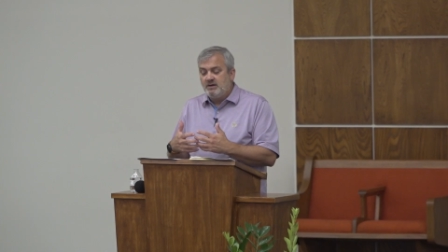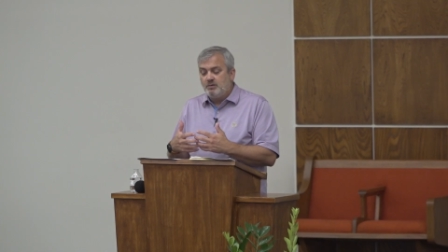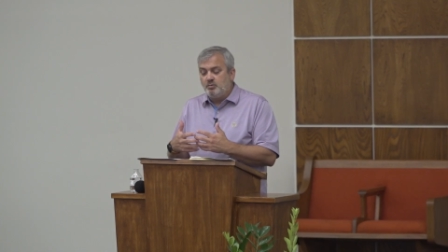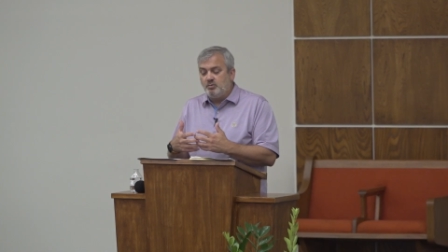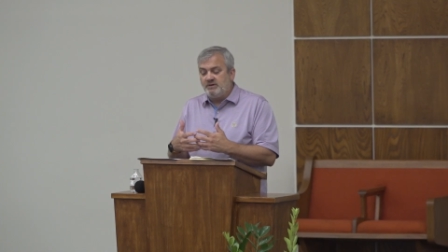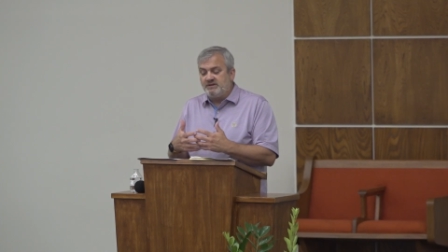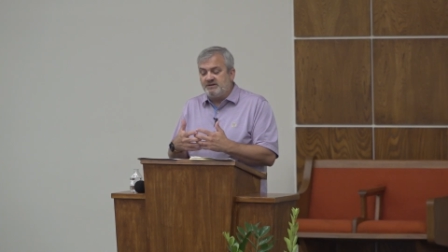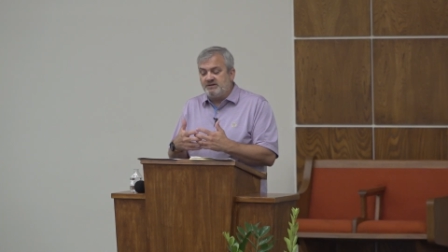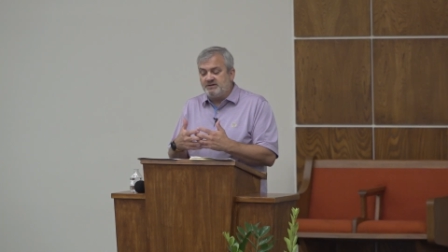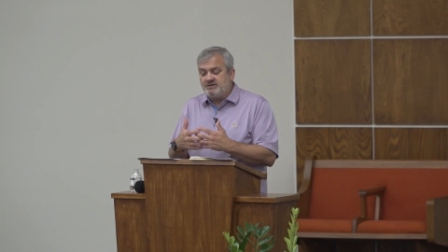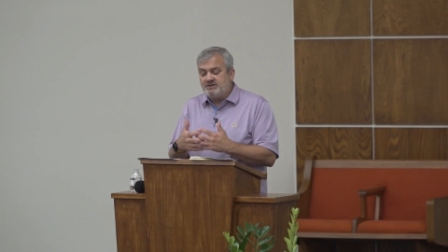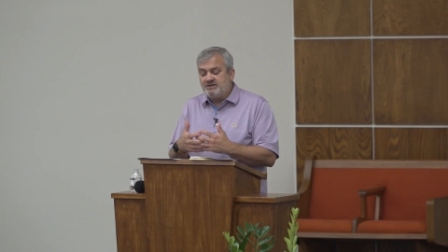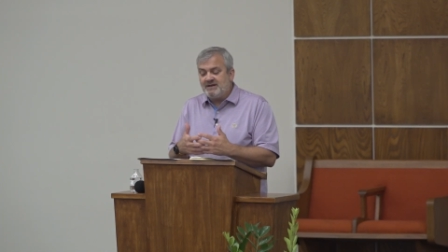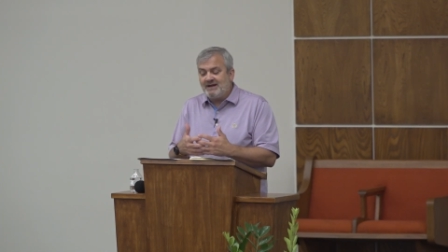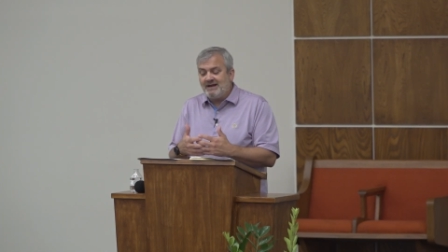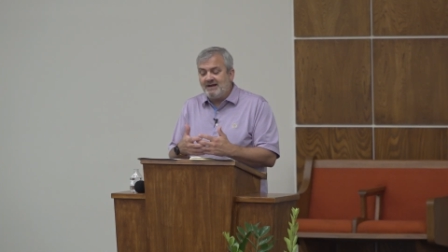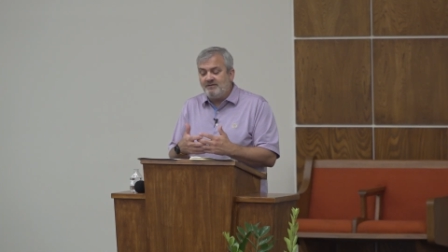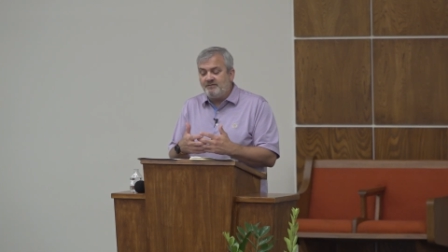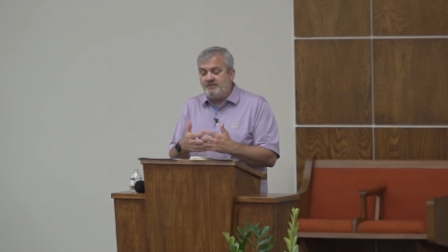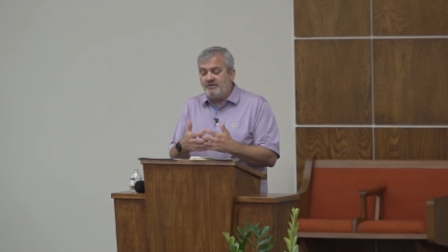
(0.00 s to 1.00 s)
with the
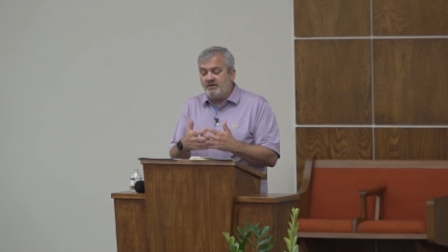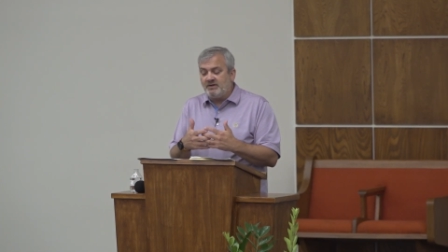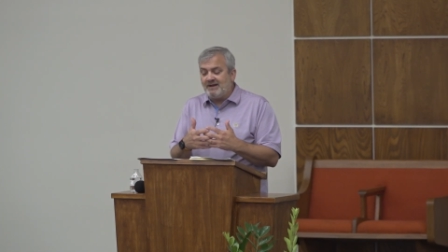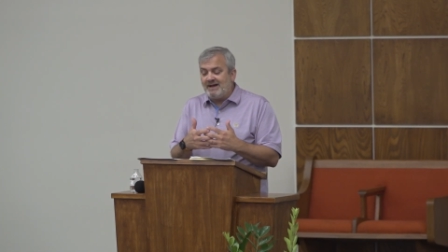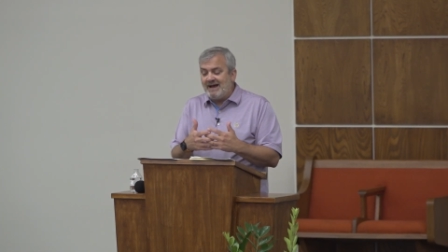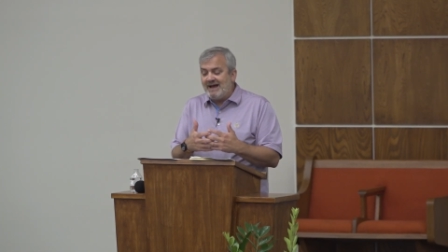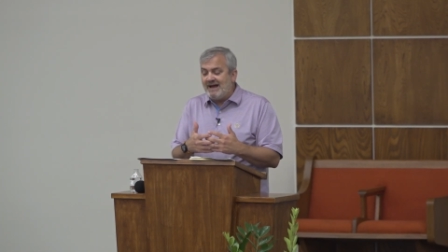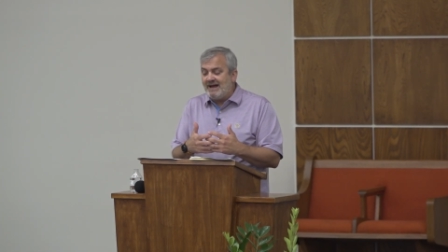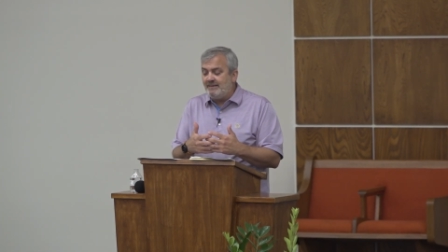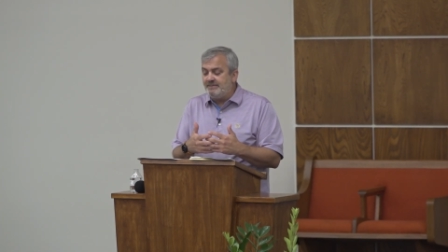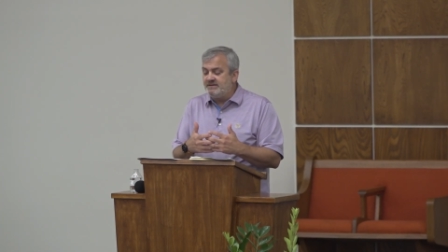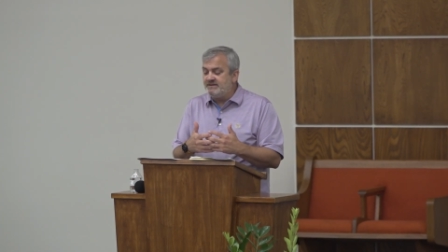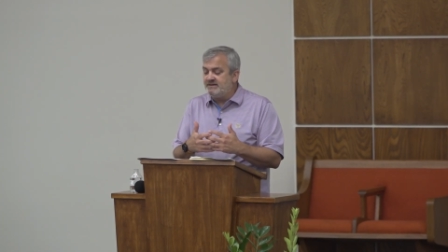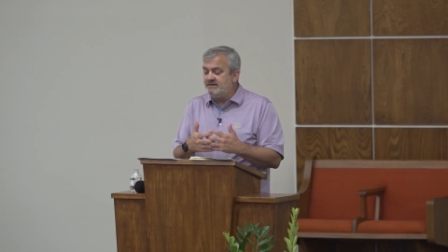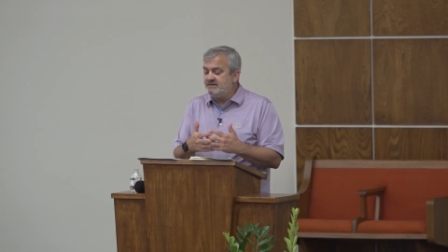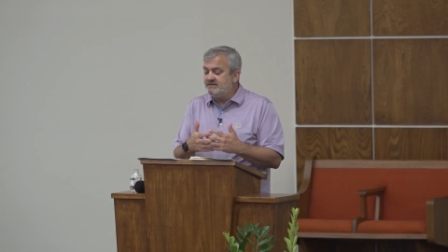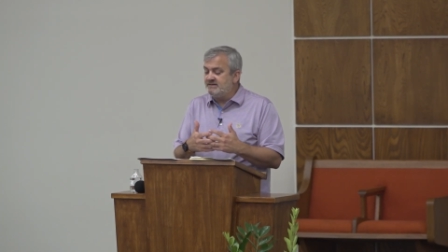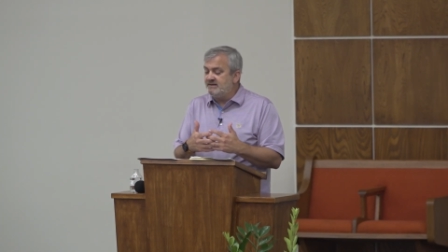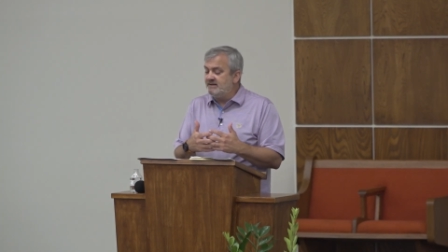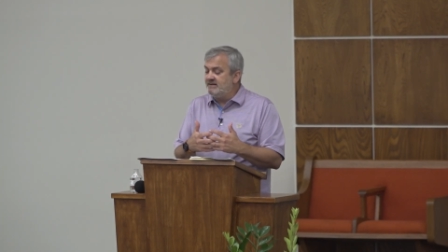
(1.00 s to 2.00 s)
shameful
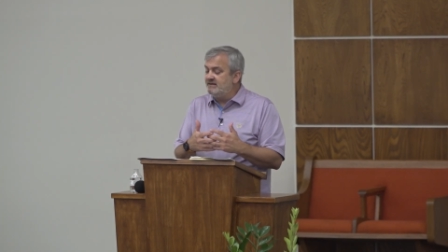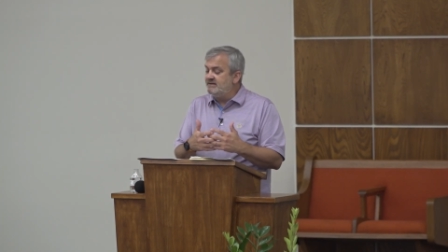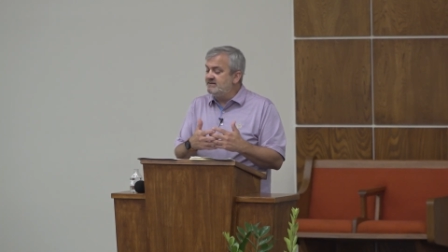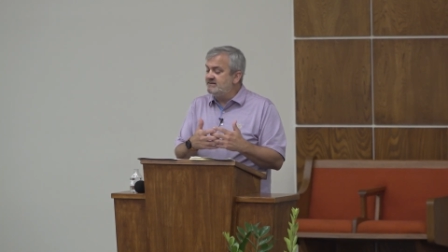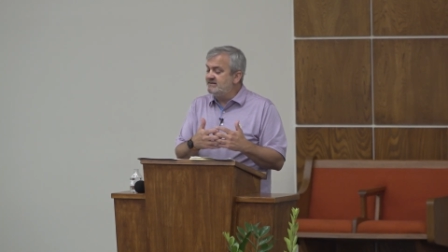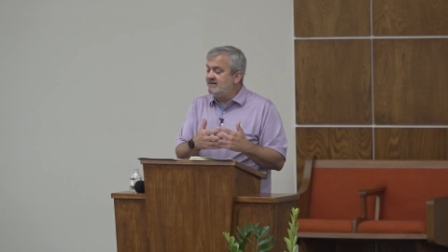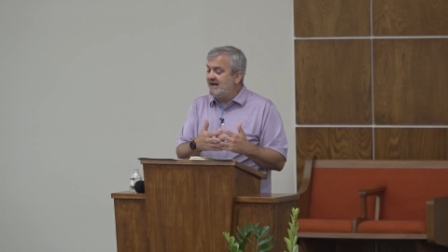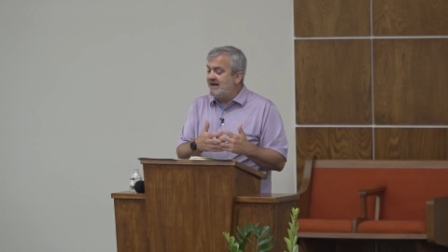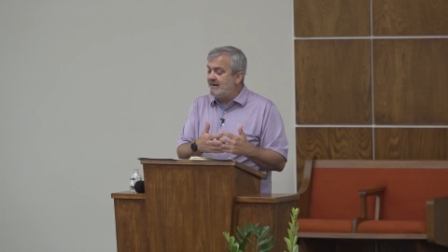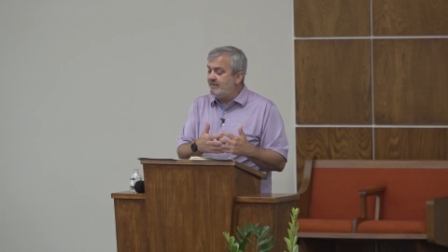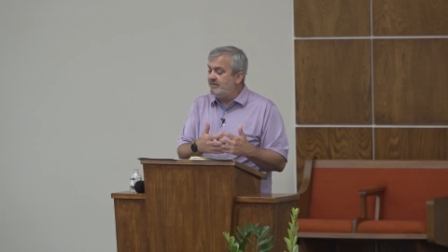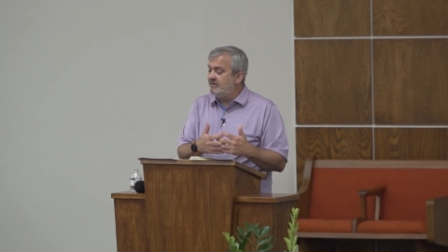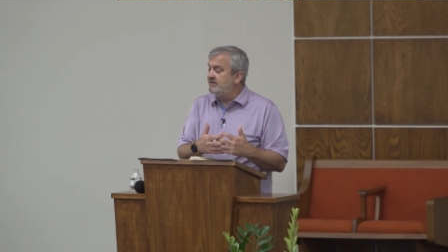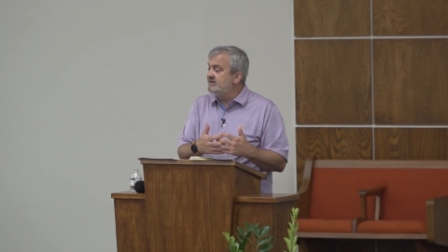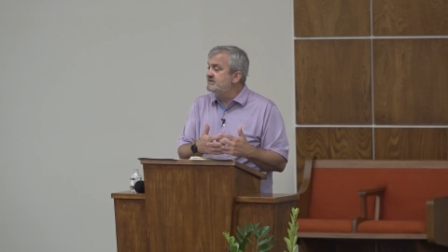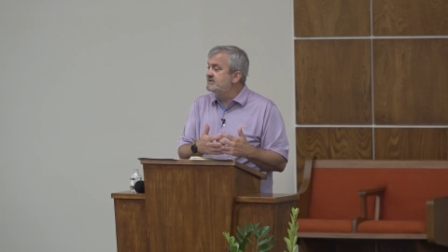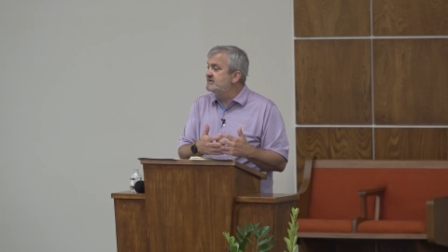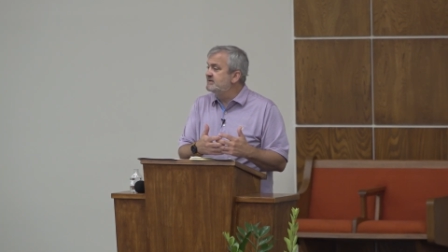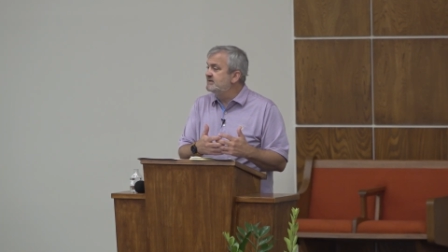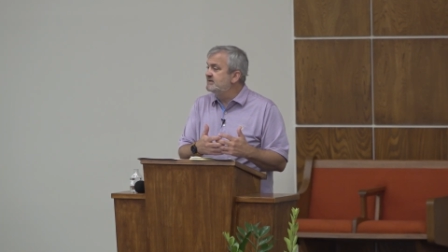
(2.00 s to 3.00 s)
absence of the disciples.